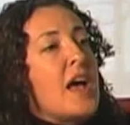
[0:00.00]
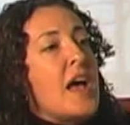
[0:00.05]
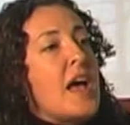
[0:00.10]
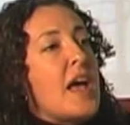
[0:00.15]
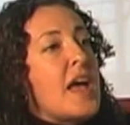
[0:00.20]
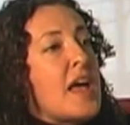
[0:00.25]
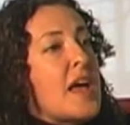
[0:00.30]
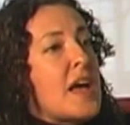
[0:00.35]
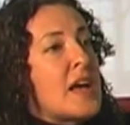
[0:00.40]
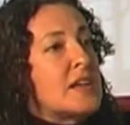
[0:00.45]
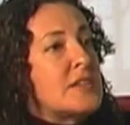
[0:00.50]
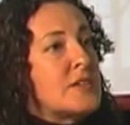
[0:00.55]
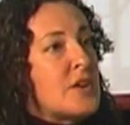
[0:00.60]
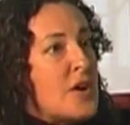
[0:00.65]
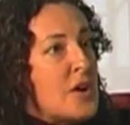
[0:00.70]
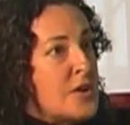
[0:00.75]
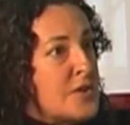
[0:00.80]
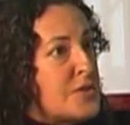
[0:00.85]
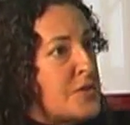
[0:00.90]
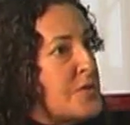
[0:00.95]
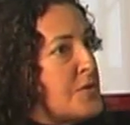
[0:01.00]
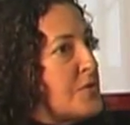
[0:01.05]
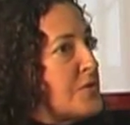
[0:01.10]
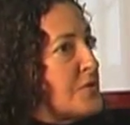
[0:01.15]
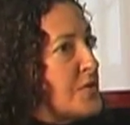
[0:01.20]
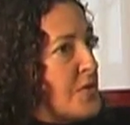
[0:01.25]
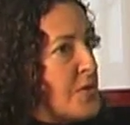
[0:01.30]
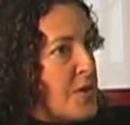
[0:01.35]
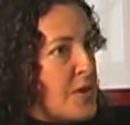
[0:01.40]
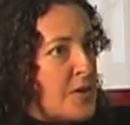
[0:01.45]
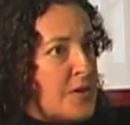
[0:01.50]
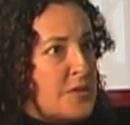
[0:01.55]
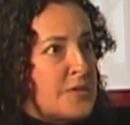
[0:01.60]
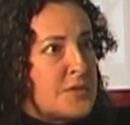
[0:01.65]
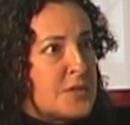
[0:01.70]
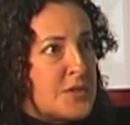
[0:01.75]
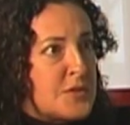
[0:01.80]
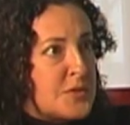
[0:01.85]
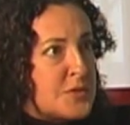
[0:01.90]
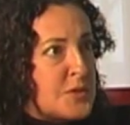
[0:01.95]
and our tutors are there
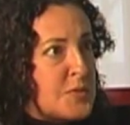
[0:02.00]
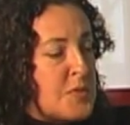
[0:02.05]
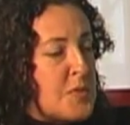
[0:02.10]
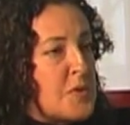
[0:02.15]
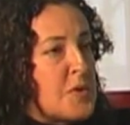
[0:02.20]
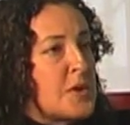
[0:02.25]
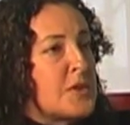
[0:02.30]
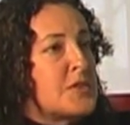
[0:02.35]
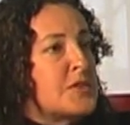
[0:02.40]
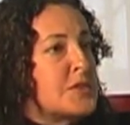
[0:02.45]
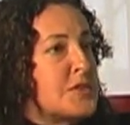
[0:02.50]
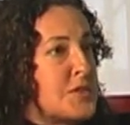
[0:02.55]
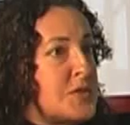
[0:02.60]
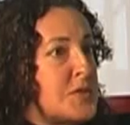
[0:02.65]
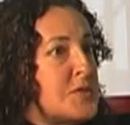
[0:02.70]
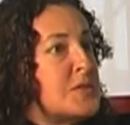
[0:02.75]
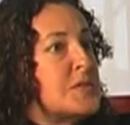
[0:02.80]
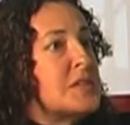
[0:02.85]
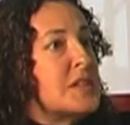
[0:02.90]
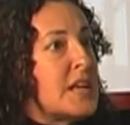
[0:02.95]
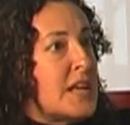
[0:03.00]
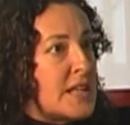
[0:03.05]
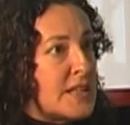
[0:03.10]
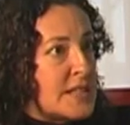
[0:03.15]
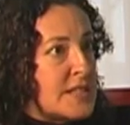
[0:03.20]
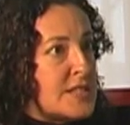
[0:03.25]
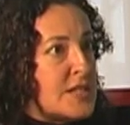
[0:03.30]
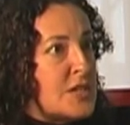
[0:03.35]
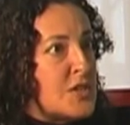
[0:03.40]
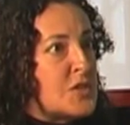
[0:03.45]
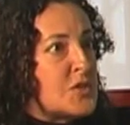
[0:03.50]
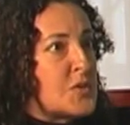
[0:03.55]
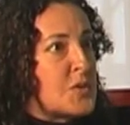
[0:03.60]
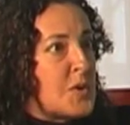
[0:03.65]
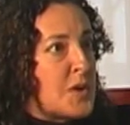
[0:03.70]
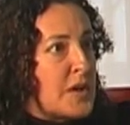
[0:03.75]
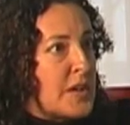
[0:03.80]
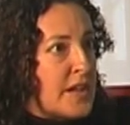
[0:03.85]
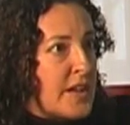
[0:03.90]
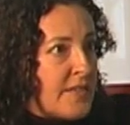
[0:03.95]
to support the student and the teacher
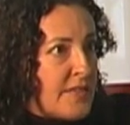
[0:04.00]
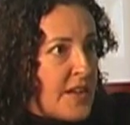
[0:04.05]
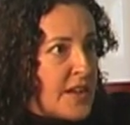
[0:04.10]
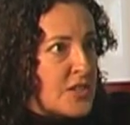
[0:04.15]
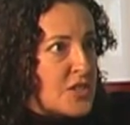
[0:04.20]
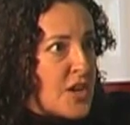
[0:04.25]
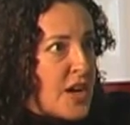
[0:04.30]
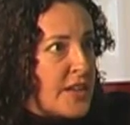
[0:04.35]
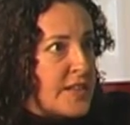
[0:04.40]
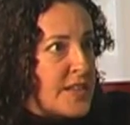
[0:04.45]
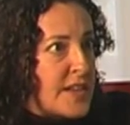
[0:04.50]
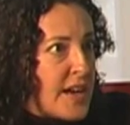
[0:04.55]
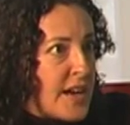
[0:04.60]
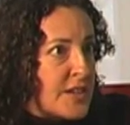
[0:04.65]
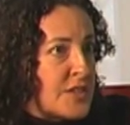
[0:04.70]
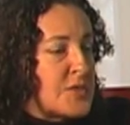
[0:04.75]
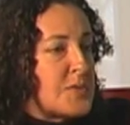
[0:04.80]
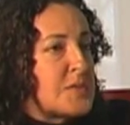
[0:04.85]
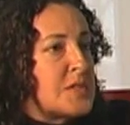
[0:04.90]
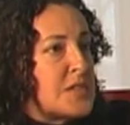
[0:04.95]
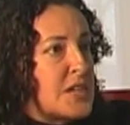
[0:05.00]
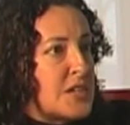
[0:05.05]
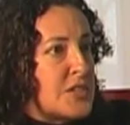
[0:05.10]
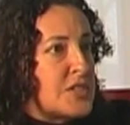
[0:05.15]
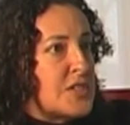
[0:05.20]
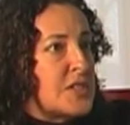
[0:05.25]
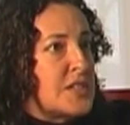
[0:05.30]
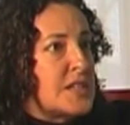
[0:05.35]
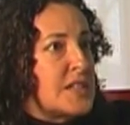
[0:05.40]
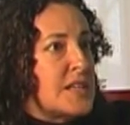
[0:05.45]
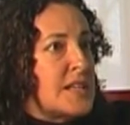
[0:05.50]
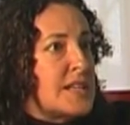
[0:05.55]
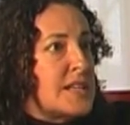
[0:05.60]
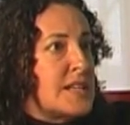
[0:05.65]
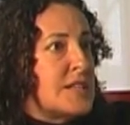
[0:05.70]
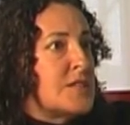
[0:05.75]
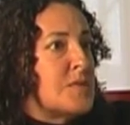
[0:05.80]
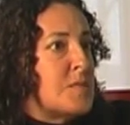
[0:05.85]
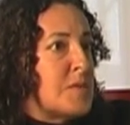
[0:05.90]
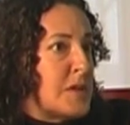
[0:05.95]
and give that child the extra attention that they
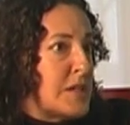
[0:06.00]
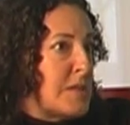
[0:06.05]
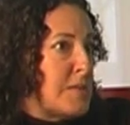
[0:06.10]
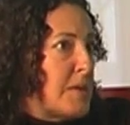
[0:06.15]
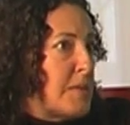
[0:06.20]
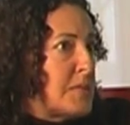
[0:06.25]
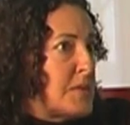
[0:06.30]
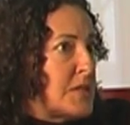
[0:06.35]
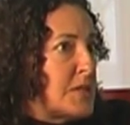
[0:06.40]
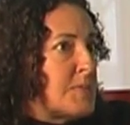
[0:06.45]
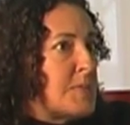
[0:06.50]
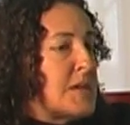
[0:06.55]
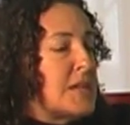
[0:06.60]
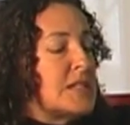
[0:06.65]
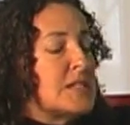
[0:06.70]
need to bring them up to speed.